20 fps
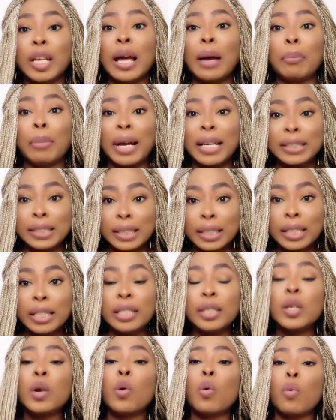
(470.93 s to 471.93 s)
my
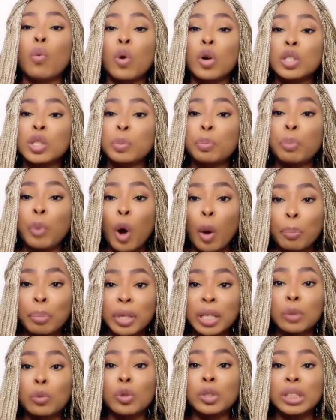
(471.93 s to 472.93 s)
skin was
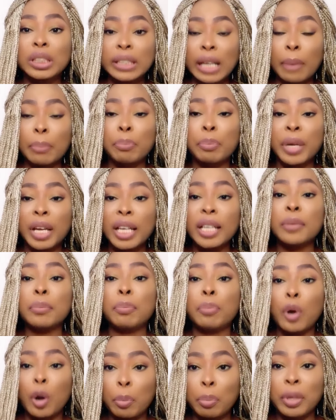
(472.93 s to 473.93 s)
popping, was
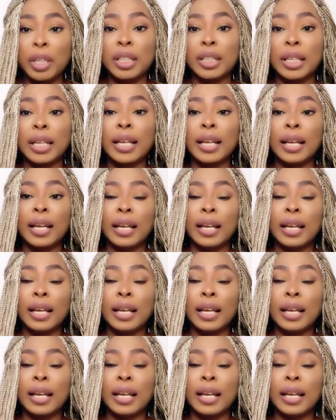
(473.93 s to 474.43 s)
champagne popping